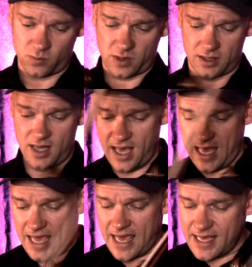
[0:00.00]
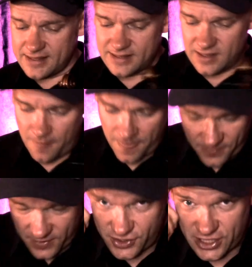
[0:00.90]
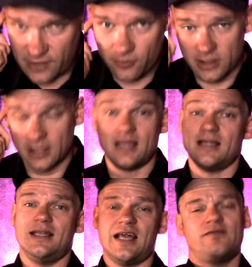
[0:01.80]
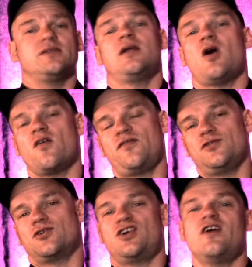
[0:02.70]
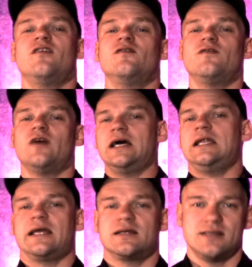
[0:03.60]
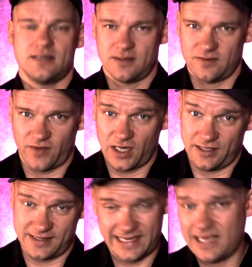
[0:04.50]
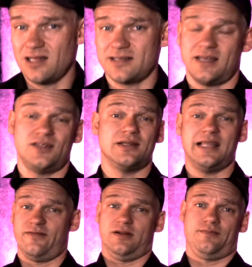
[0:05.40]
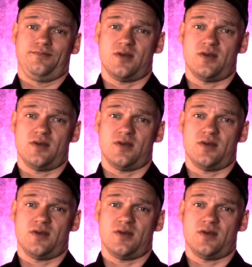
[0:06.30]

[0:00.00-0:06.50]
one. It's the general level of your violin skills and your level.